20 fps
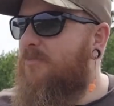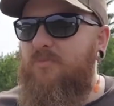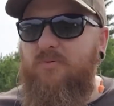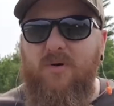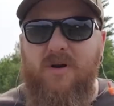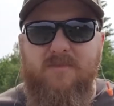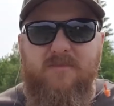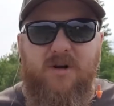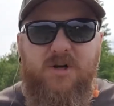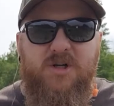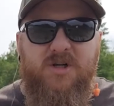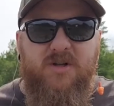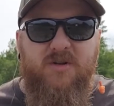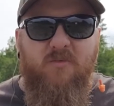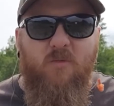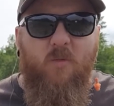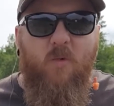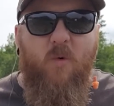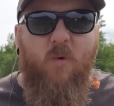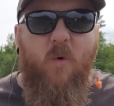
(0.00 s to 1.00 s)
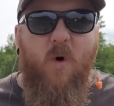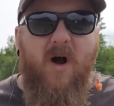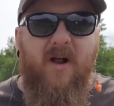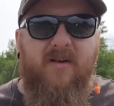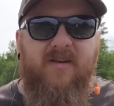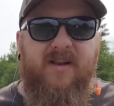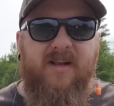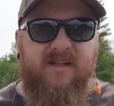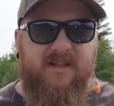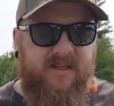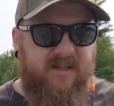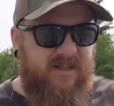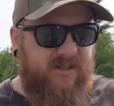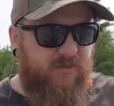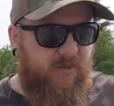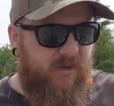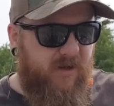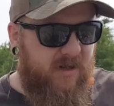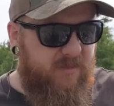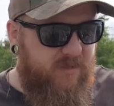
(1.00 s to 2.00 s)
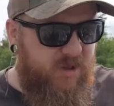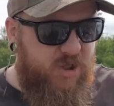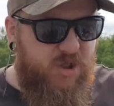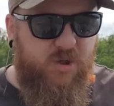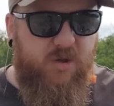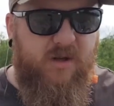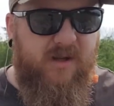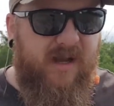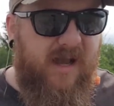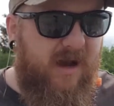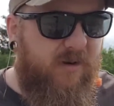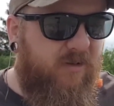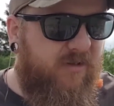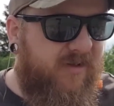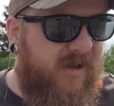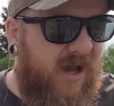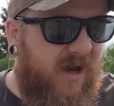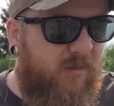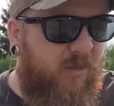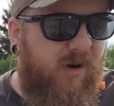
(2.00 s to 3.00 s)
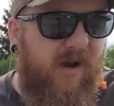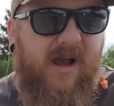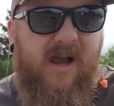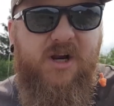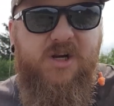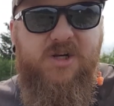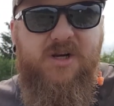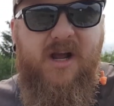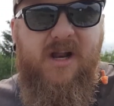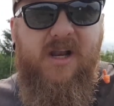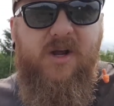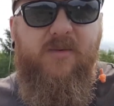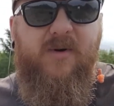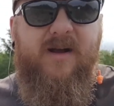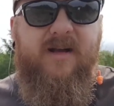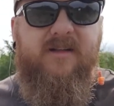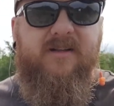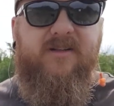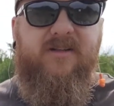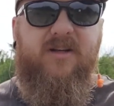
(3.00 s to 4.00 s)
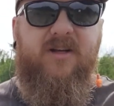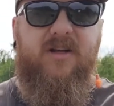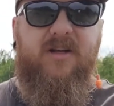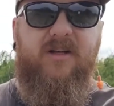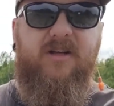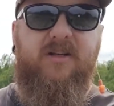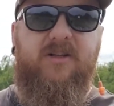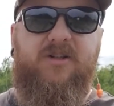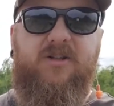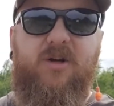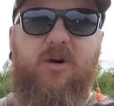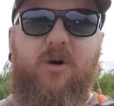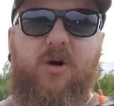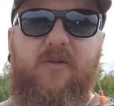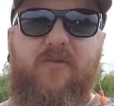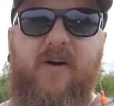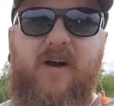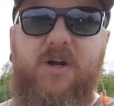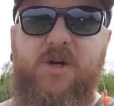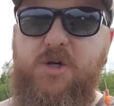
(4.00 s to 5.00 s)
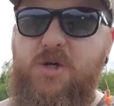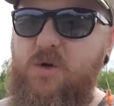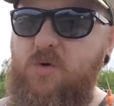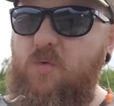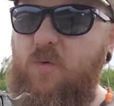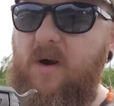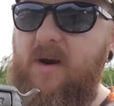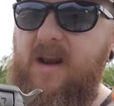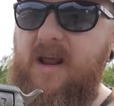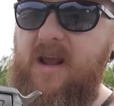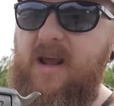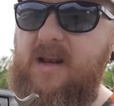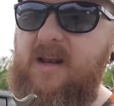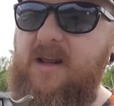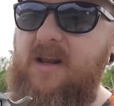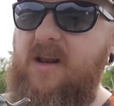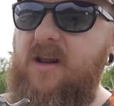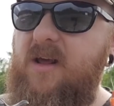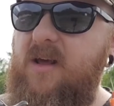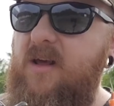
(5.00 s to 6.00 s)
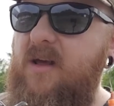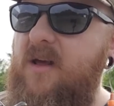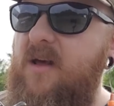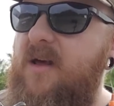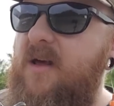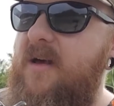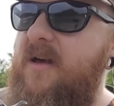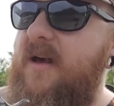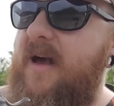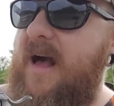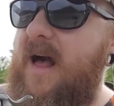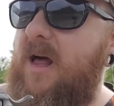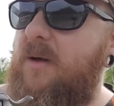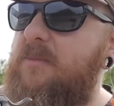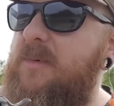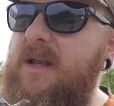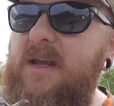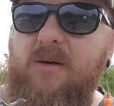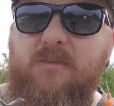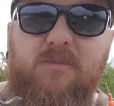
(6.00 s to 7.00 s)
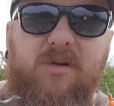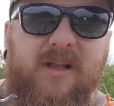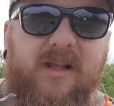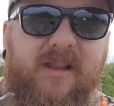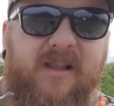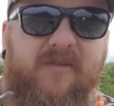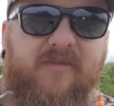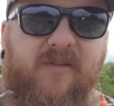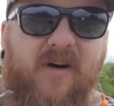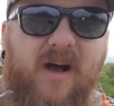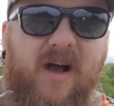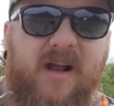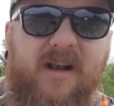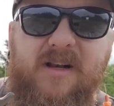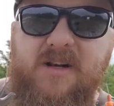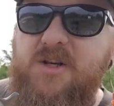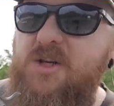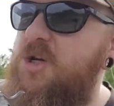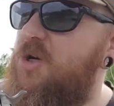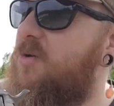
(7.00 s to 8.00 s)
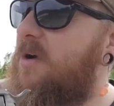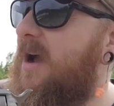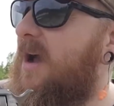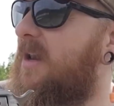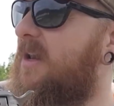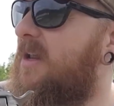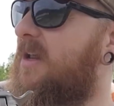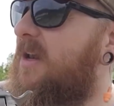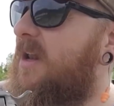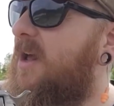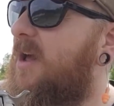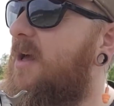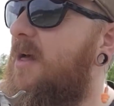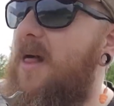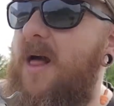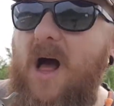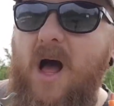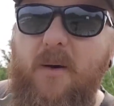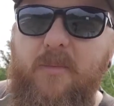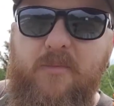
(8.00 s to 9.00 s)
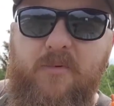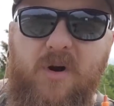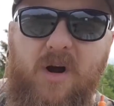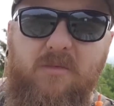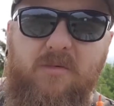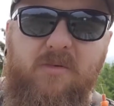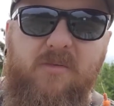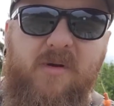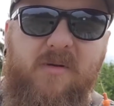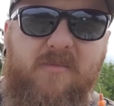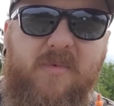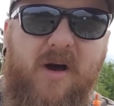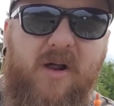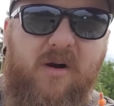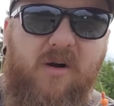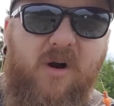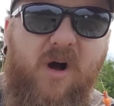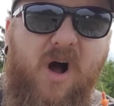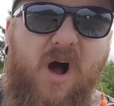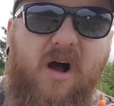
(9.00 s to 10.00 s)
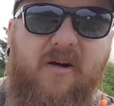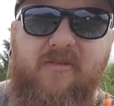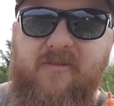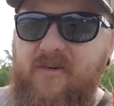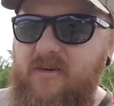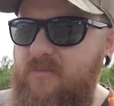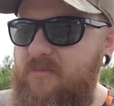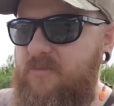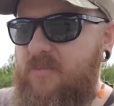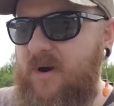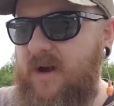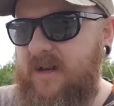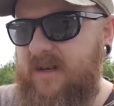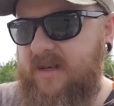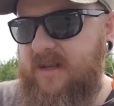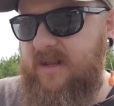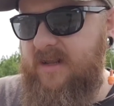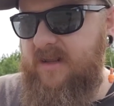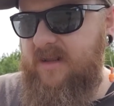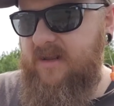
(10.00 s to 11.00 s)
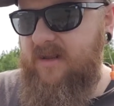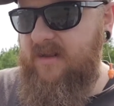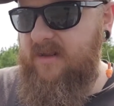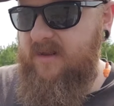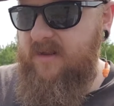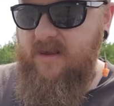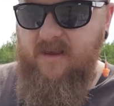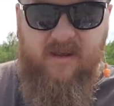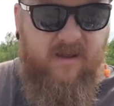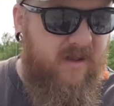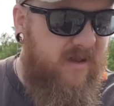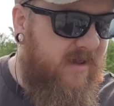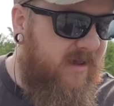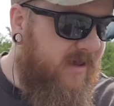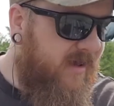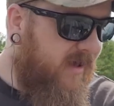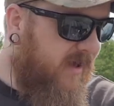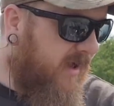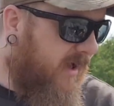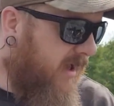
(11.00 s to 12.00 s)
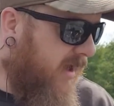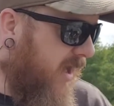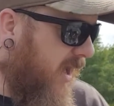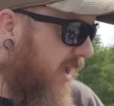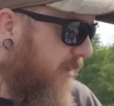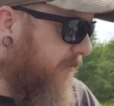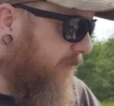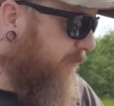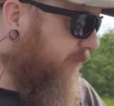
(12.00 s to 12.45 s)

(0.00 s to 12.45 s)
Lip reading: pretty much what distance we're going to be shooting at with cowboy action anyways. So if I shoot one-handed, I'll be completely fine. Two-handed, I'll probably be better off. But I